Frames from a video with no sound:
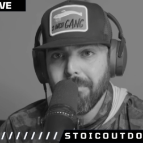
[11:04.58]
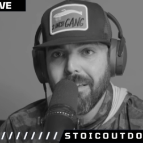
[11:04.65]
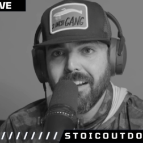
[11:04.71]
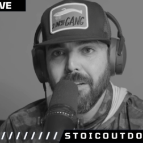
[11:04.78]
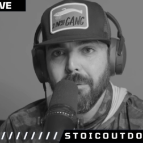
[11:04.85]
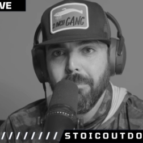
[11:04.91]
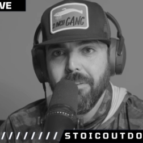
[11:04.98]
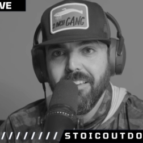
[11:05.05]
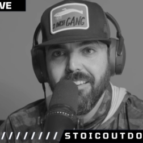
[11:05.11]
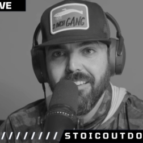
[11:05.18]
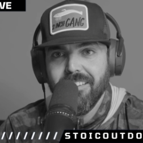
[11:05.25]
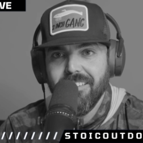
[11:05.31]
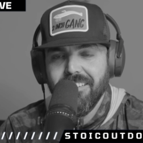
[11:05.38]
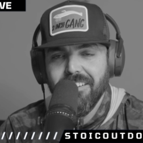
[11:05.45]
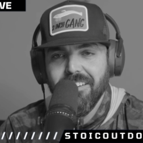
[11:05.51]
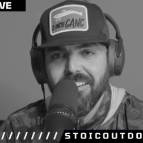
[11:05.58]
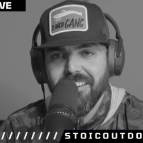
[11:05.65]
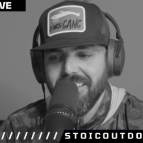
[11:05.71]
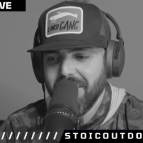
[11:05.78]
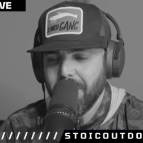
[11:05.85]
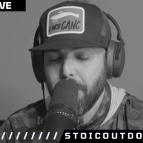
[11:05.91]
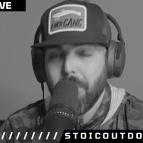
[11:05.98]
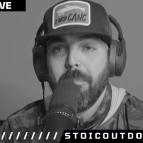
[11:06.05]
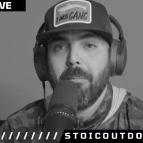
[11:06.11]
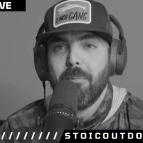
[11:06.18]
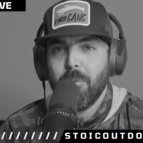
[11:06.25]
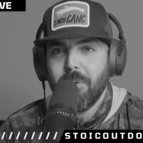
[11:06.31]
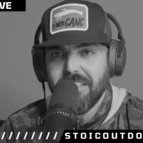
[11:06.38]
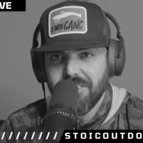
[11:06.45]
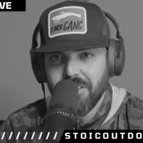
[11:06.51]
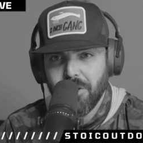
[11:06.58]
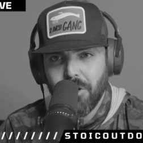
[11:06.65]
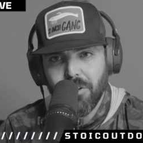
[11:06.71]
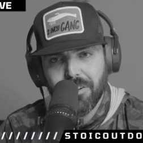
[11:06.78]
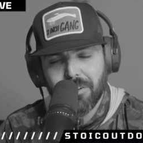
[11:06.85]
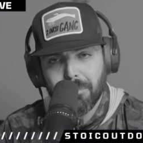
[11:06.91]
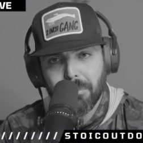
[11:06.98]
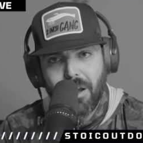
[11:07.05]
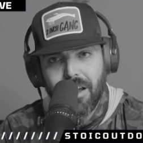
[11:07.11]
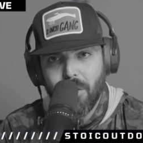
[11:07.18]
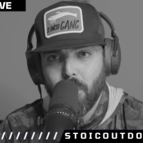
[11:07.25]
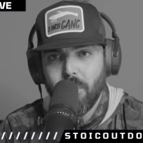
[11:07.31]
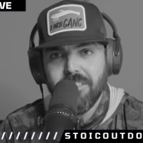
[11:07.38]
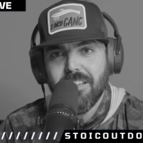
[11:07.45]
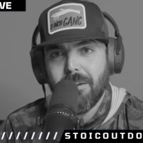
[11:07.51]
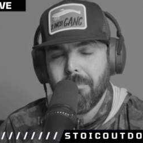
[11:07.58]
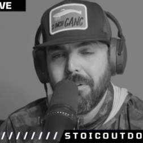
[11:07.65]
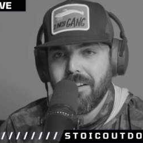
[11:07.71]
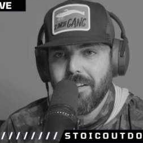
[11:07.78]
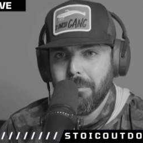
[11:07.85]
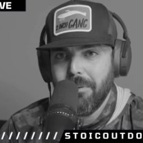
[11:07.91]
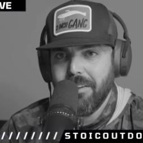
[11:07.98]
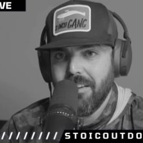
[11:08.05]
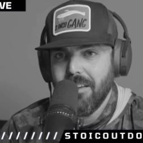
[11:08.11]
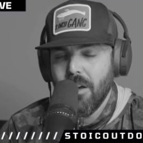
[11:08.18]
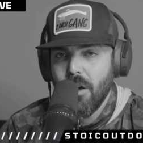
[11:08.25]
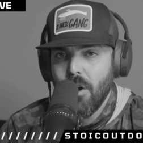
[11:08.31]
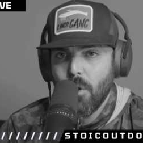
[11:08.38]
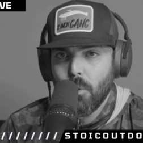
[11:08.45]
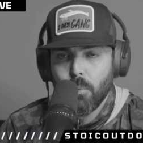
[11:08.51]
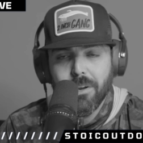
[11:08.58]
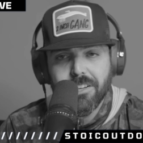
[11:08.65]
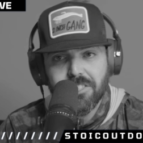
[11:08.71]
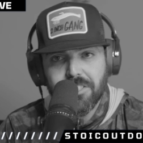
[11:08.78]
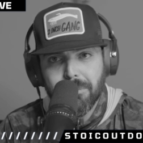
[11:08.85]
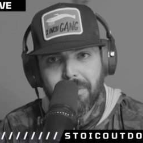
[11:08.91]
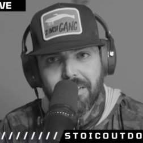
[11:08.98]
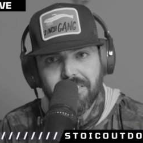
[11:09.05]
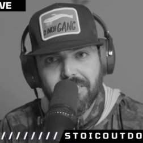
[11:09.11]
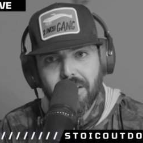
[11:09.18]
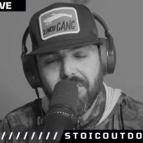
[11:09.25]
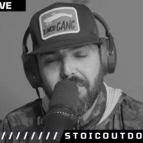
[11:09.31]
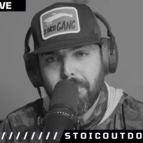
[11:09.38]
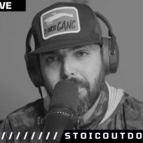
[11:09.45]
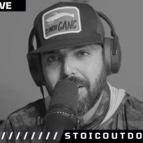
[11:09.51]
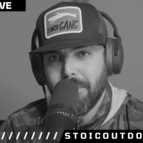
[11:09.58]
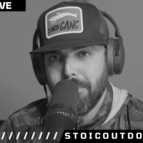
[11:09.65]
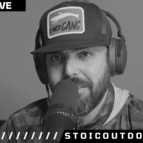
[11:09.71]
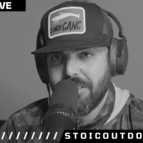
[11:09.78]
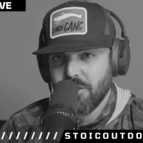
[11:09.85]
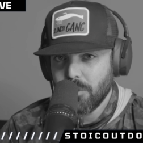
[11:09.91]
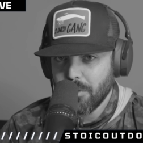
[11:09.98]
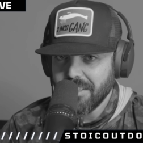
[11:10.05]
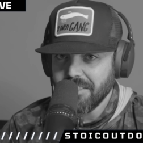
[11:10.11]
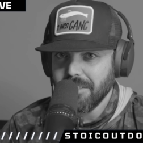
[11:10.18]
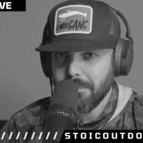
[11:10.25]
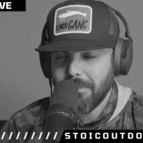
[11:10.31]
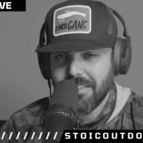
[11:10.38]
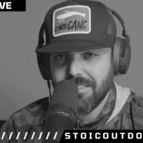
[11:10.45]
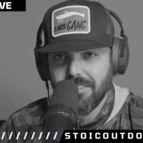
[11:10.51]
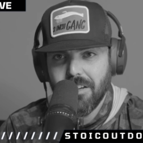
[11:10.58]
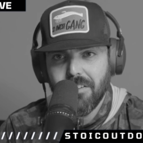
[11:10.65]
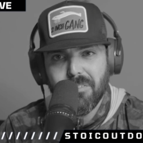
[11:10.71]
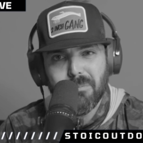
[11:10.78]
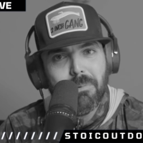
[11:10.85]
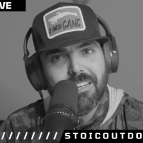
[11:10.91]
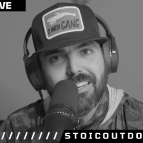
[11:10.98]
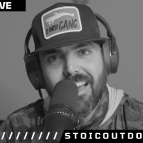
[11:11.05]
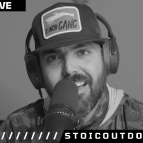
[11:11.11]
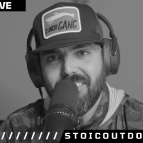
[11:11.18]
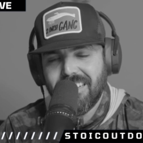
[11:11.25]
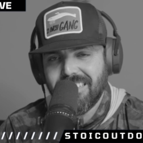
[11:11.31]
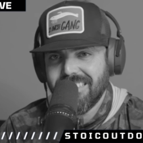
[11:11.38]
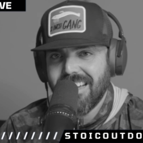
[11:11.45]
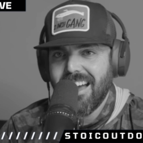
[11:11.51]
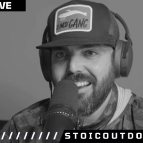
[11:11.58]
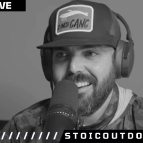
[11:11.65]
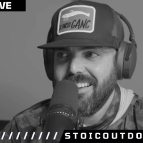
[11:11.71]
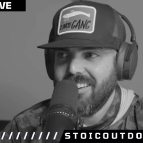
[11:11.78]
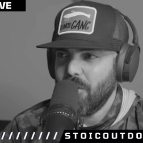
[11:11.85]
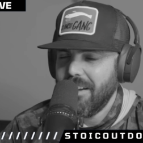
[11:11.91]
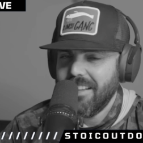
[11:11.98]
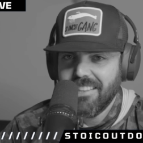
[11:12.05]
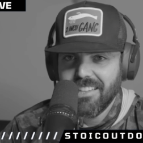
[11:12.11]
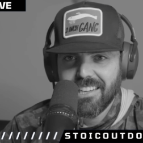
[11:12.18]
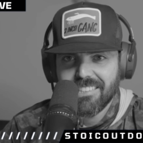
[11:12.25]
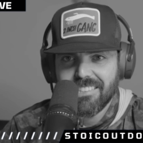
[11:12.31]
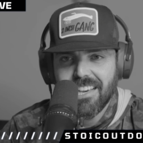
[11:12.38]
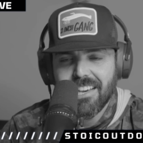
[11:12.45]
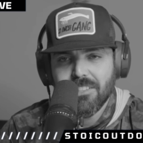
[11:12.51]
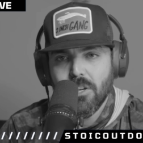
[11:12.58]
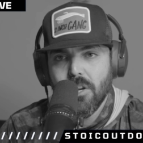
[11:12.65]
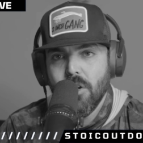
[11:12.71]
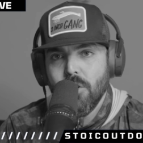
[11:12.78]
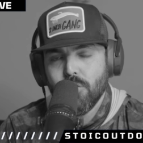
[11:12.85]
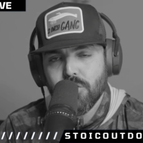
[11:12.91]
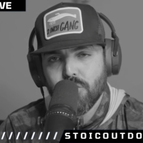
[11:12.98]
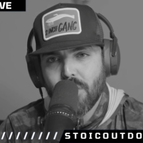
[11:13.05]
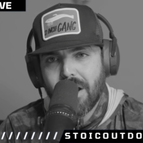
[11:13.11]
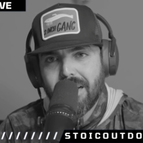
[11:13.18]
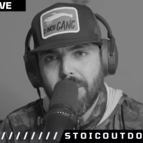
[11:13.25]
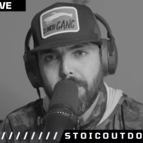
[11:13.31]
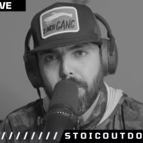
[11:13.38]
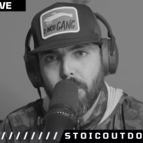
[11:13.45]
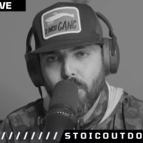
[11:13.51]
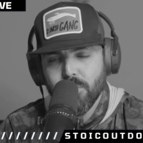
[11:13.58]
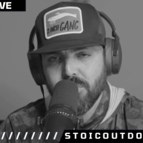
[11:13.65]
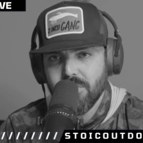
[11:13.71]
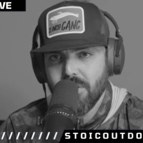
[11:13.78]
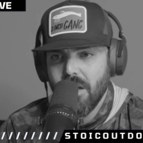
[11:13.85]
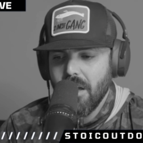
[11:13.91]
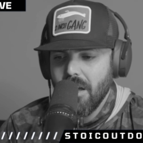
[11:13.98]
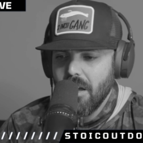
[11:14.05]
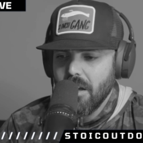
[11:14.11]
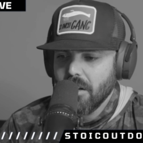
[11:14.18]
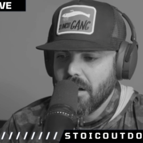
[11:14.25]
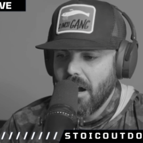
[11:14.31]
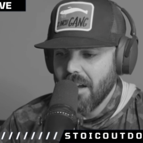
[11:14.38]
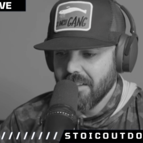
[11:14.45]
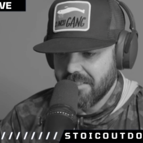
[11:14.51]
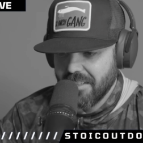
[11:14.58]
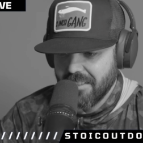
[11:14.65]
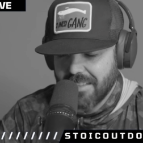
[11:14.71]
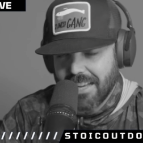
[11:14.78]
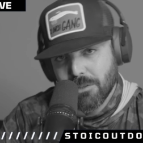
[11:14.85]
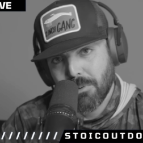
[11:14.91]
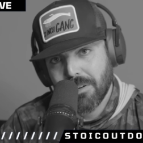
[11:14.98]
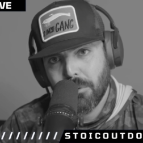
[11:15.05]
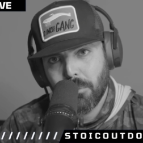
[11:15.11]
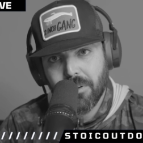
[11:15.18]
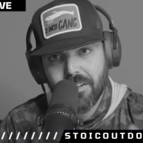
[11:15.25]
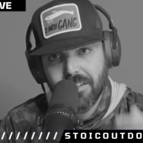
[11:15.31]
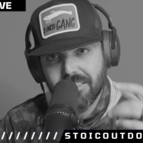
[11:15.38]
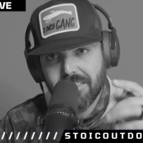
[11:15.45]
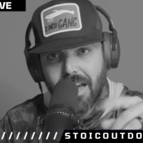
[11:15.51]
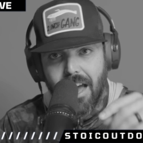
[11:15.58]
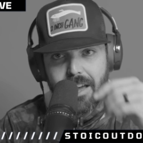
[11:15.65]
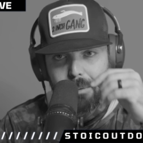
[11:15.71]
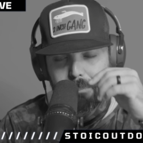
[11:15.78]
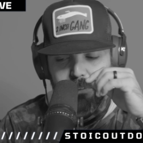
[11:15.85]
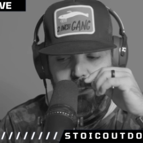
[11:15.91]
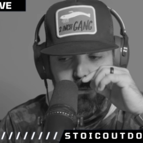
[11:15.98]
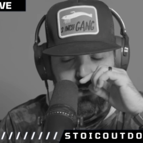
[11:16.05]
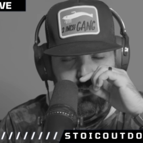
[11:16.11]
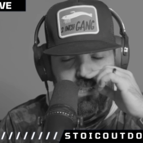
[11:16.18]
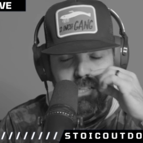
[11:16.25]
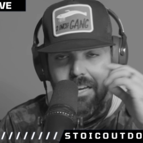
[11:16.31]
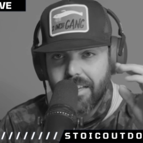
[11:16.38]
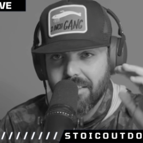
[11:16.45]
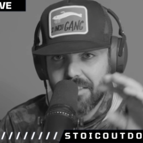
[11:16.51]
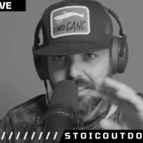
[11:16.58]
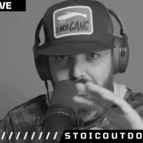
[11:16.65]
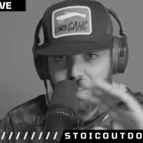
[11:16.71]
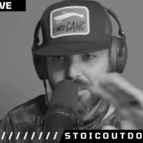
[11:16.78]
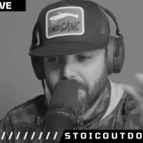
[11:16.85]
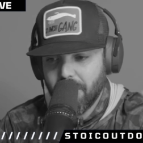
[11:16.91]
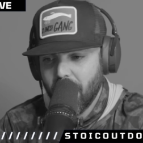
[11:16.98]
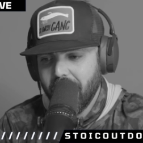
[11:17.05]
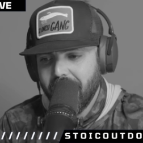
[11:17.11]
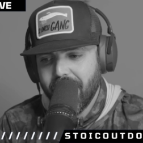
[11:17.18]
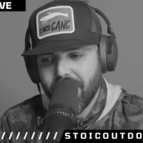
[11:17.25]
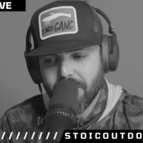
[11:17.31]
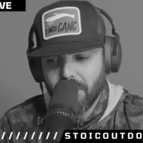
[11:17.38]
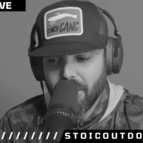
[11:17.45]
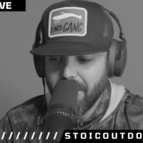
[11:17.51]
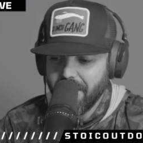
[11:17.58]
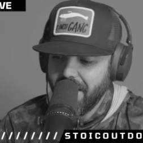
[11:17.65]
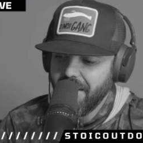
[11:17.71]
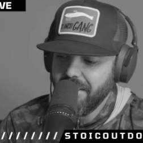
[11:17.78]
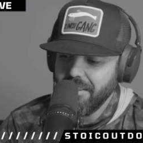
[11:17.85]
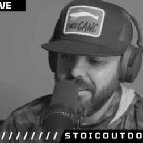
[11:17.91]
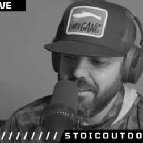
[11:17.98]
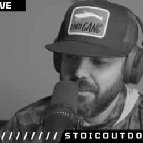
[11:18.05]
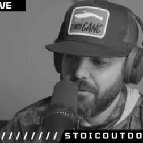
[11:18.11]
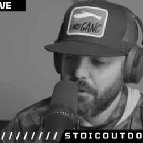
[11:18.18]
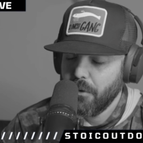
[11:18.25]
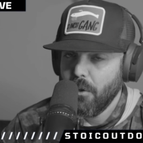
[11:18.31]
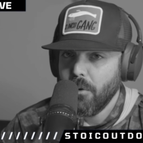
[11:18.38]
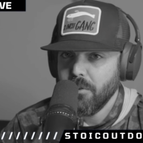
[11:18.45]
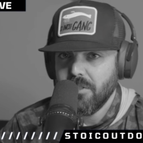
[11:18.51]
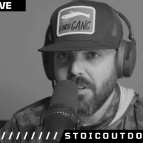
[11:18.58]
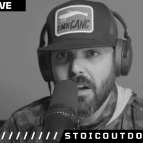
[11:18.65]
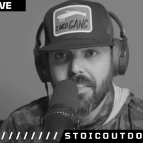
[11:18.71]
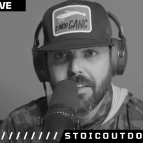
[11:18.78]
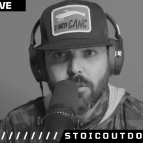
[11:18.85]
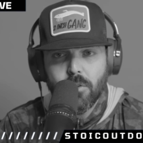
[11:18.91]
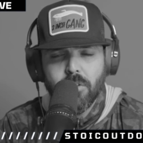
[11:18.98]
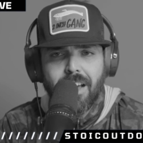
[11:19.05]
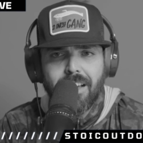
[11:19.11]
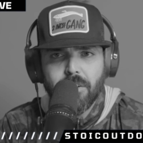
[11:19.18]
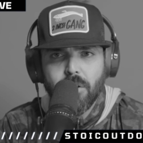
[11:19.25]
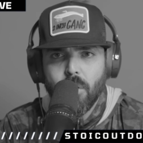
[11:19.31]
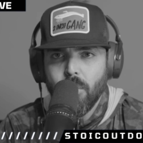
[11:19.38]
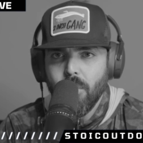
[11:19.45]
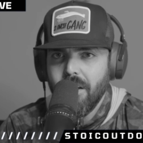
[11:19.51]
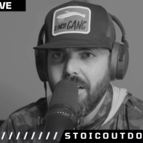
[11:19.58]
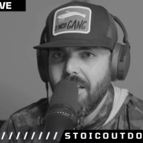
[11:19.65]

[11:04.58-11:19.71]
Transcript: not gonna be uh, remember what I said earlier priorities. I'm not going to be rushing myself. I'm not going to be stressing myself. I'm not going to have anxiety or anything like that to try to post content. That's what I wanted to tie up this video at the, the very, very end. For those y'all that do not know,